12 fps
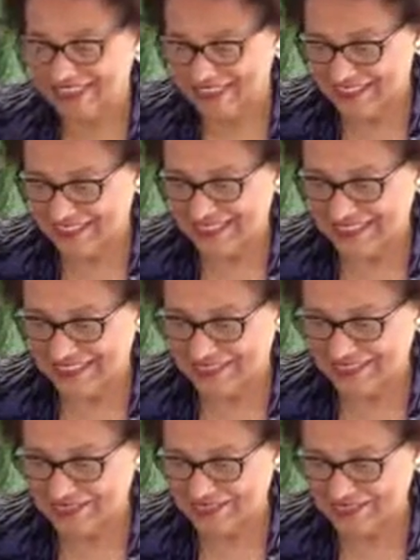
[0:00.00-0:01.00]
the negative.
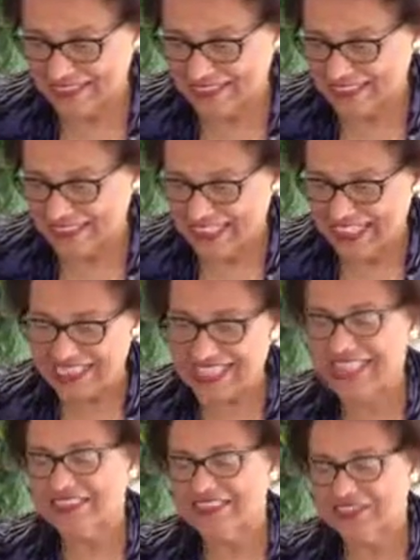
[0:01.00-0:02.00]
And
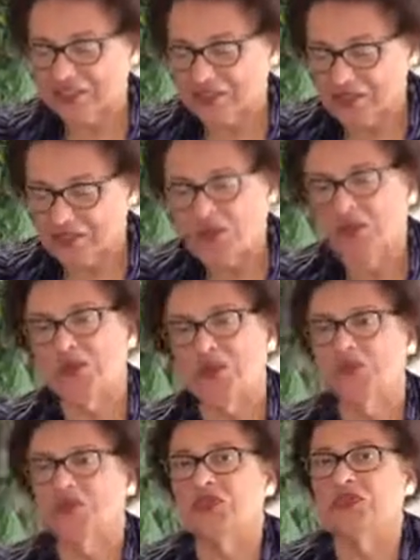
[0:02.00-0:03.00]
that's our goal,